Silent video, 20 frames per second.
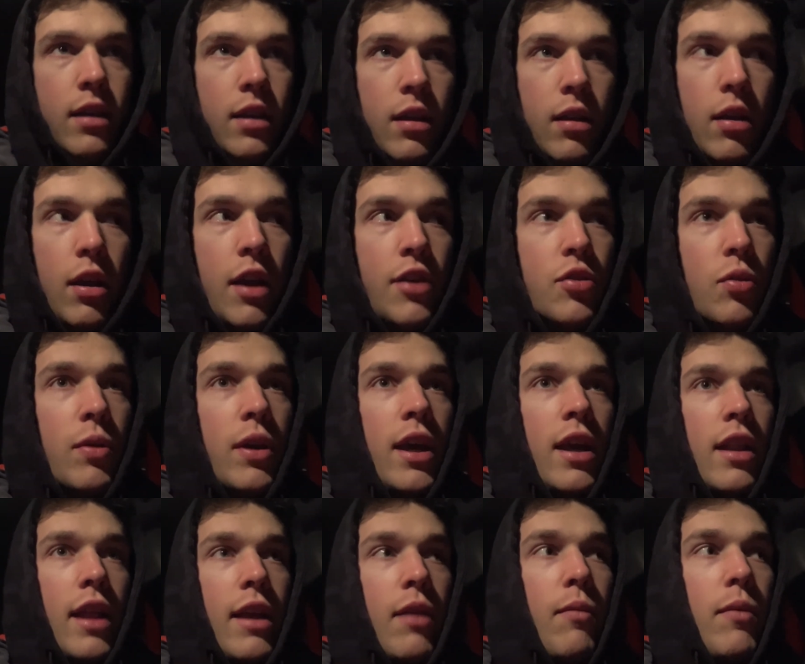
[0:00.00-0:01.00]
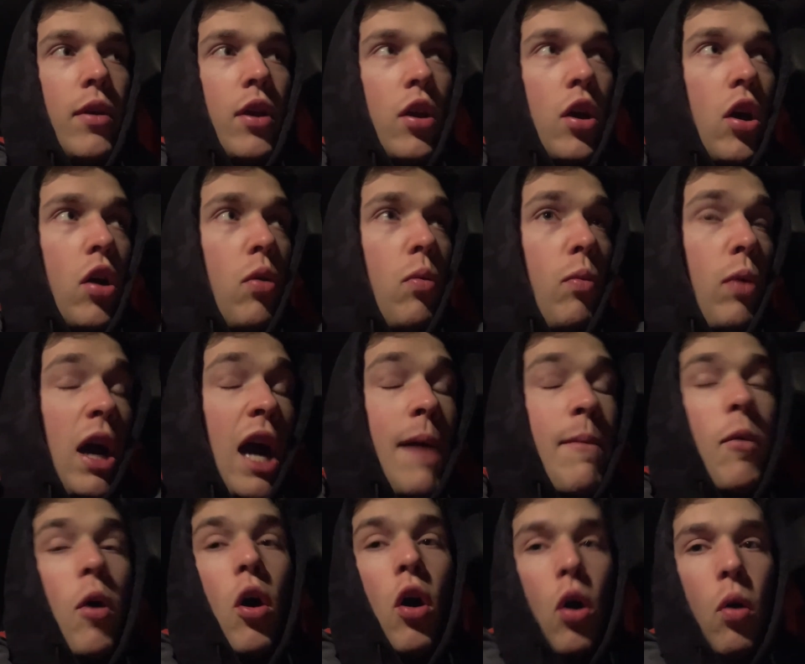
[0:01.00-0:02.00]
it's okay. Like,
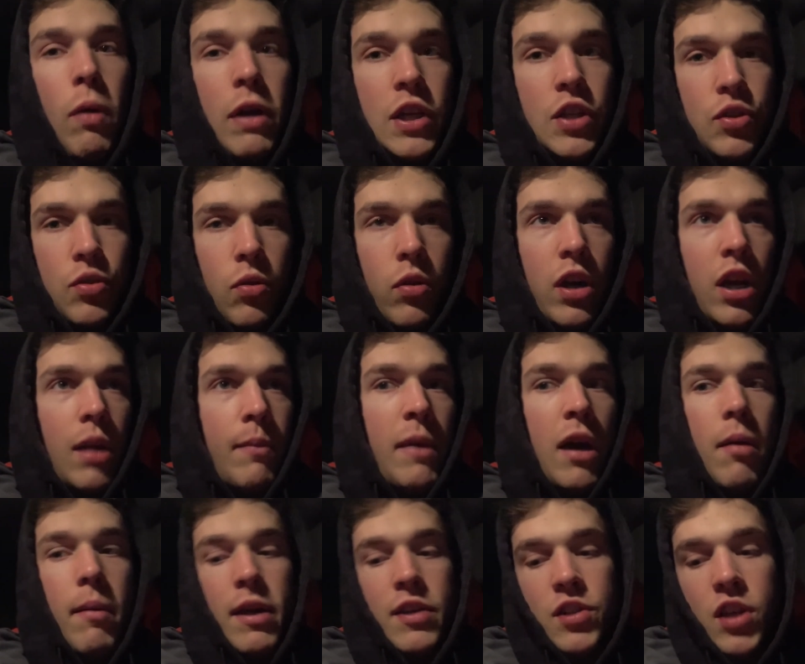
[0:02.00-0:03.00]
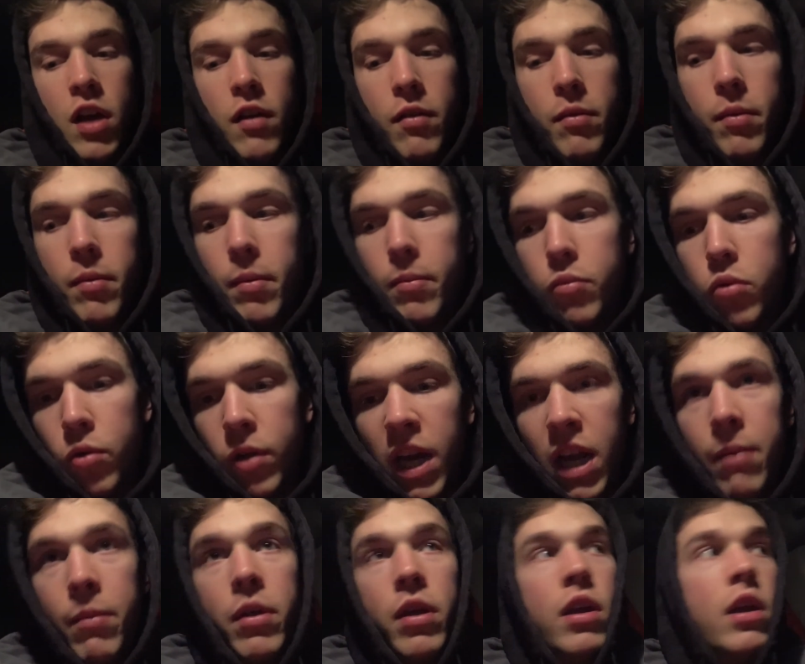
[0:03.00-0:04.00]
I'm always learning about myself and
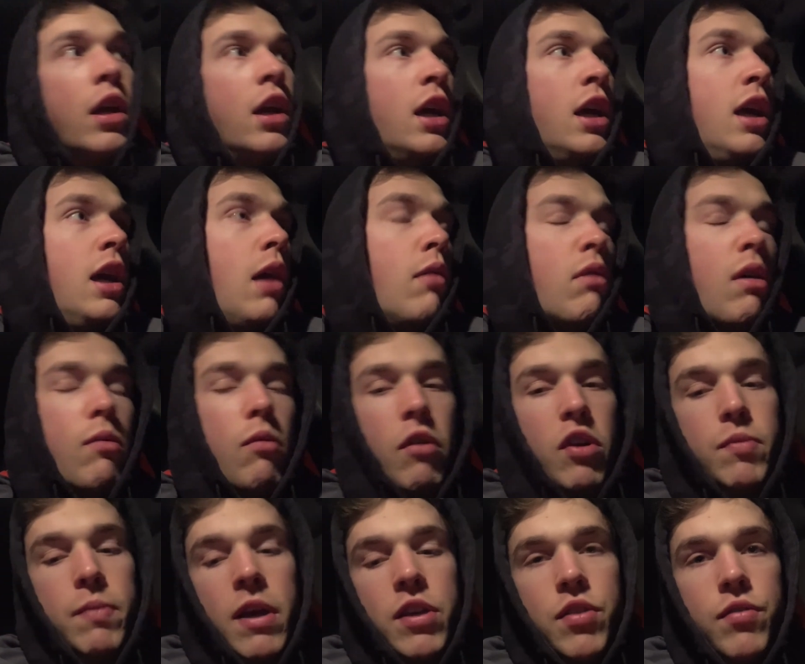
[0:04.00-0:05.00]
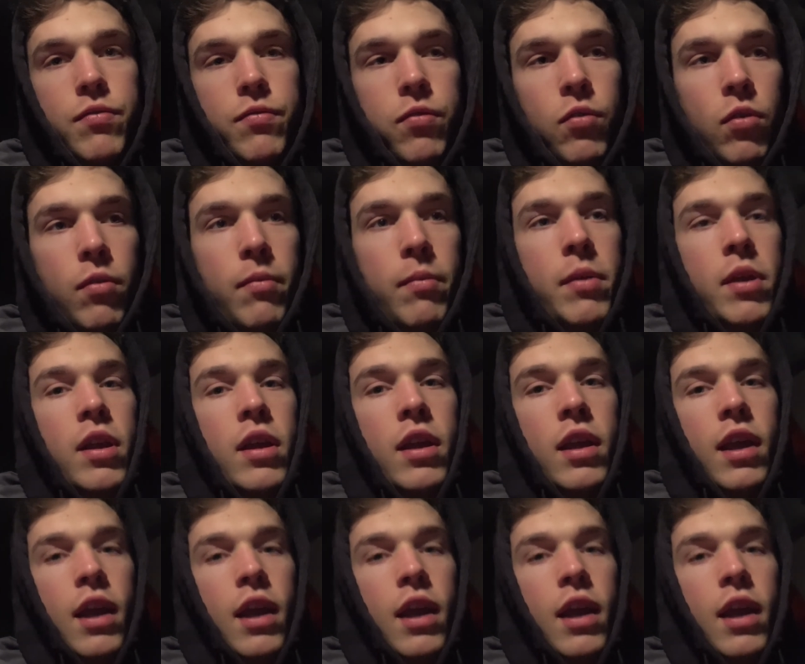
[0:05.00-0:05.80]
programming and what works best for me.